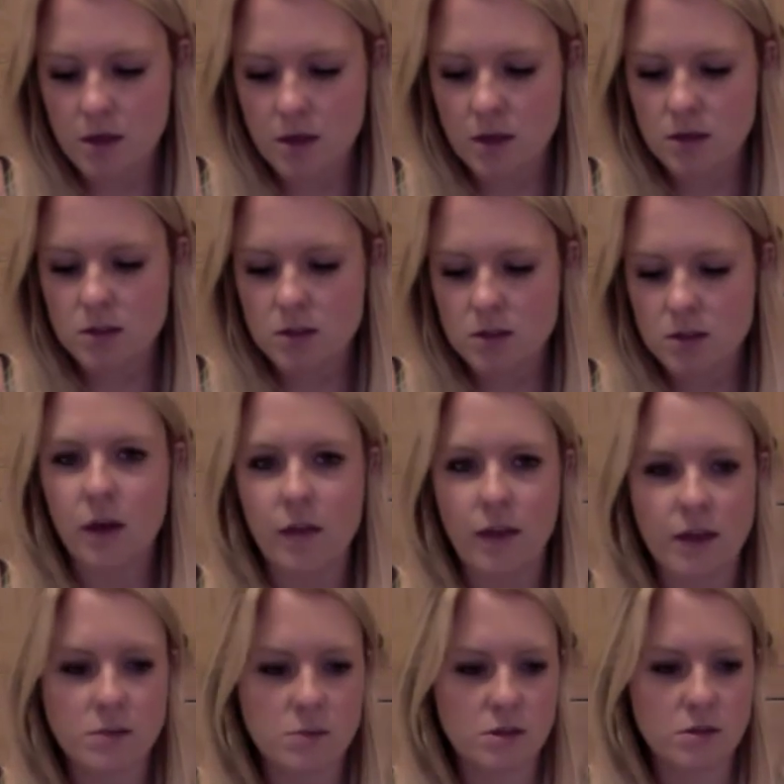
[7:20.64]
So
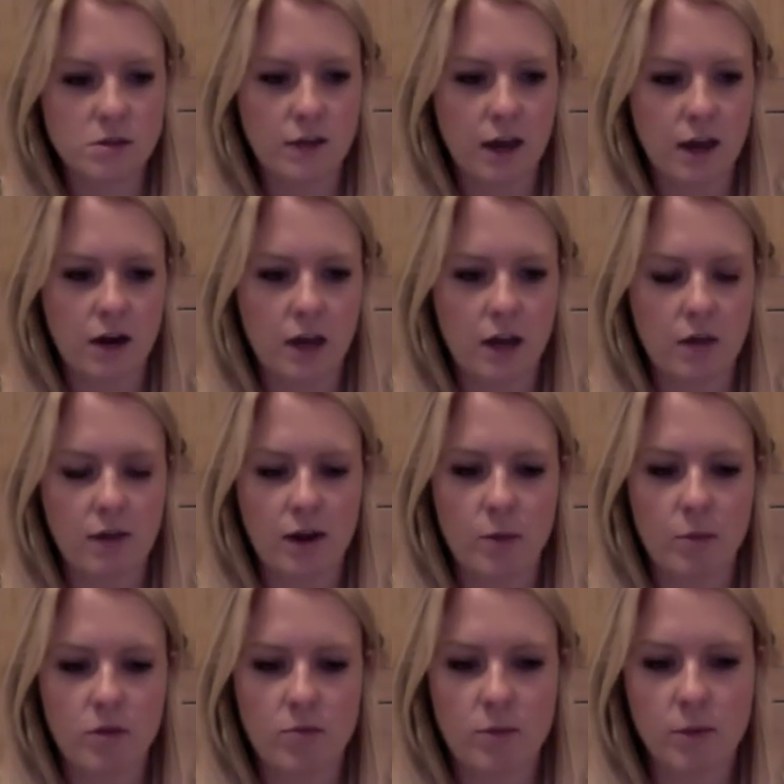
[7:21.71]
that's my sort of carrying around
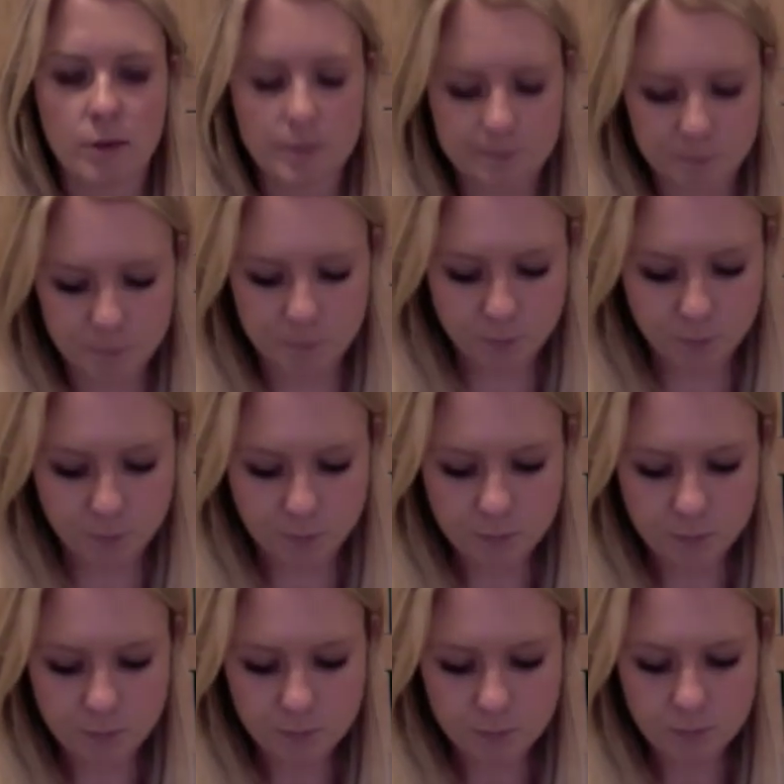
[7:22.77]
with me one.
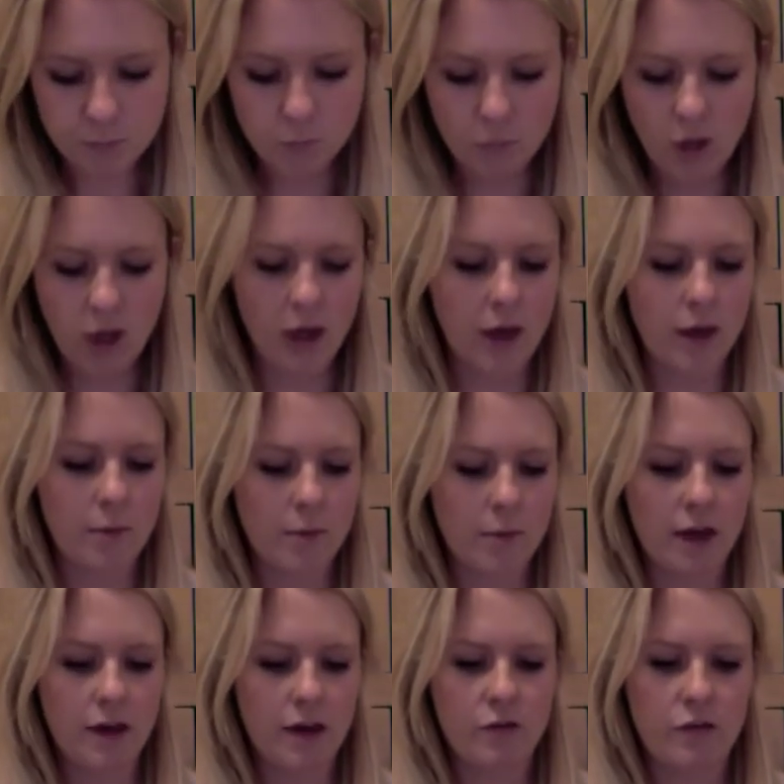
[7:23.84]
I
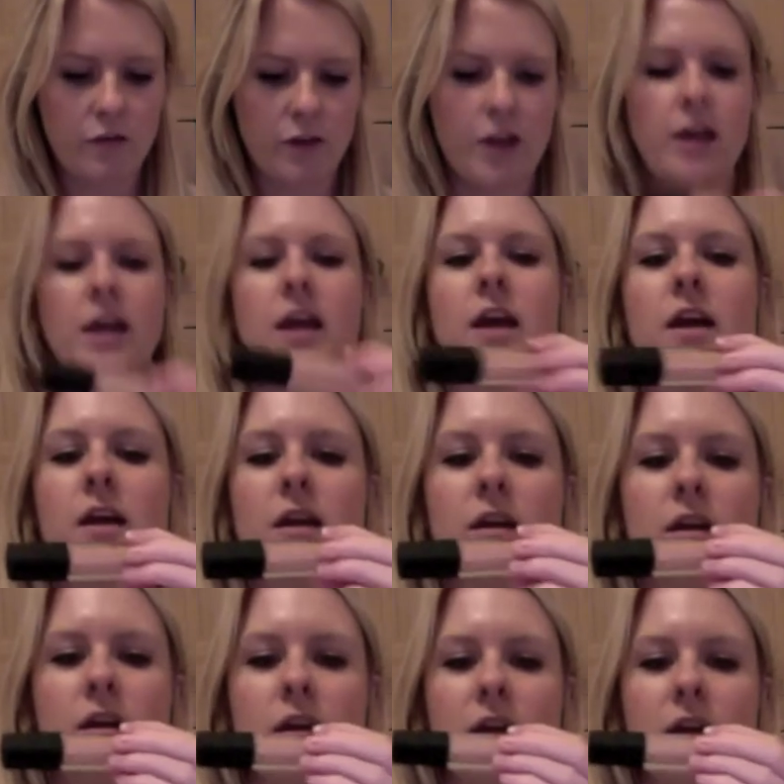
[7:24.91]
have a
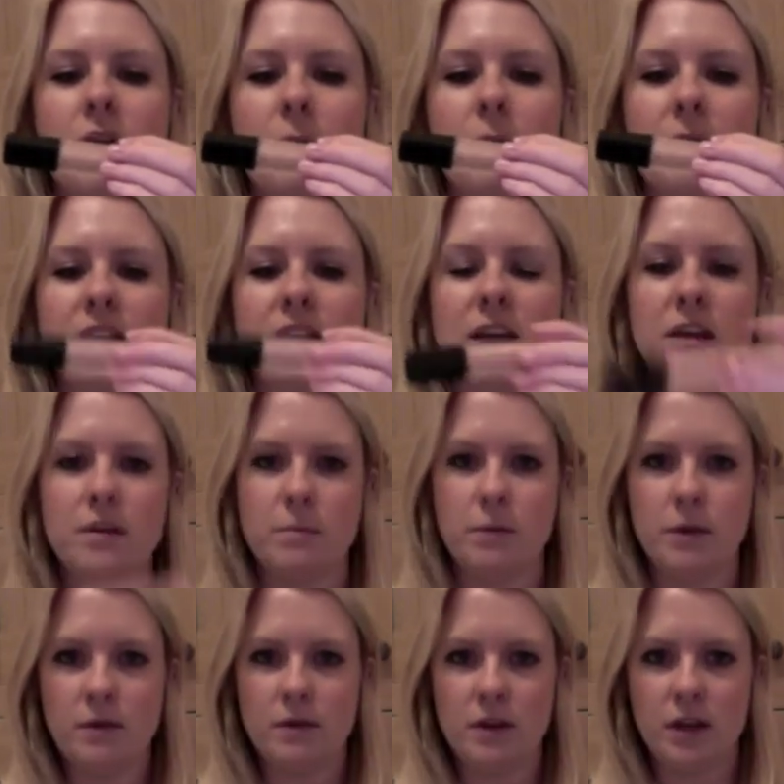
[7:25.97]
Le Métier de
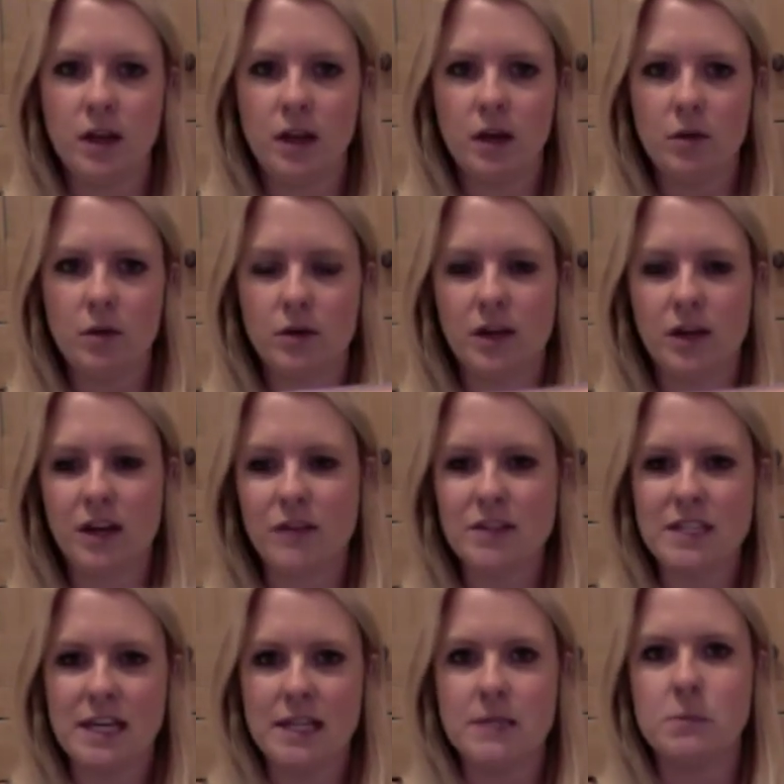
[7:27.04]
Beauty, or I can never
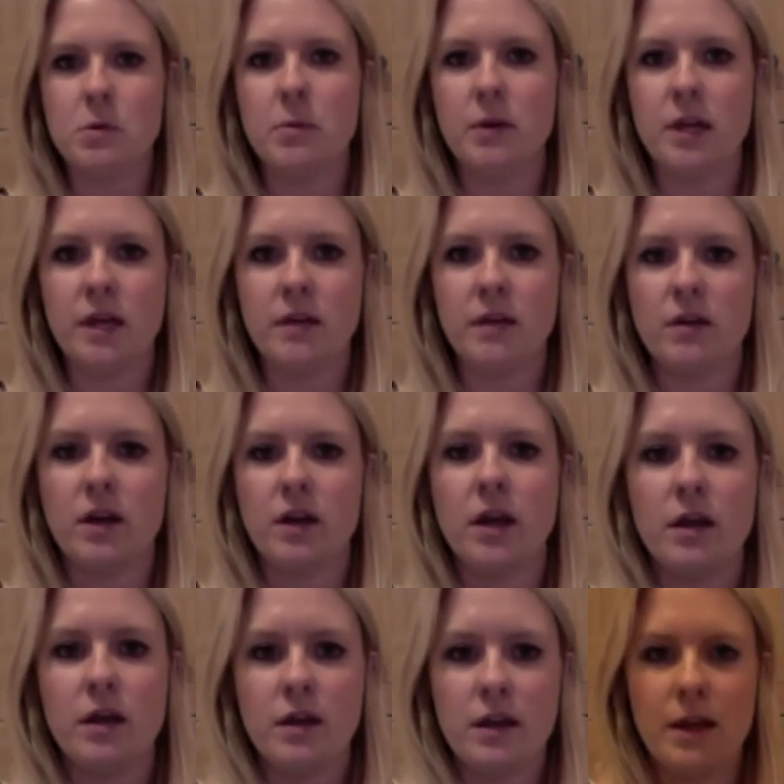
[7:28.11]
say this properly, sorry,
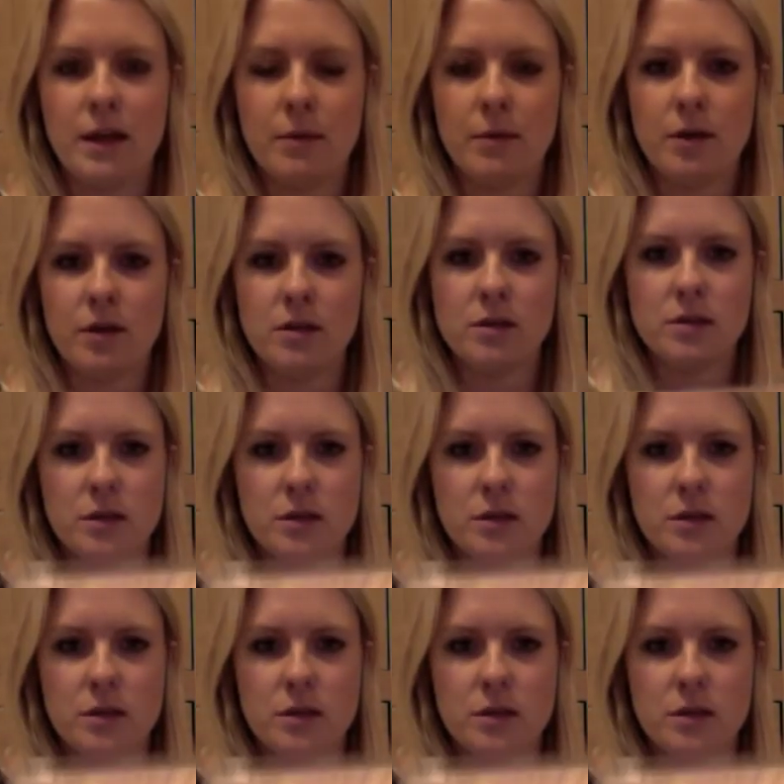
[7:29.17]
lip gloss.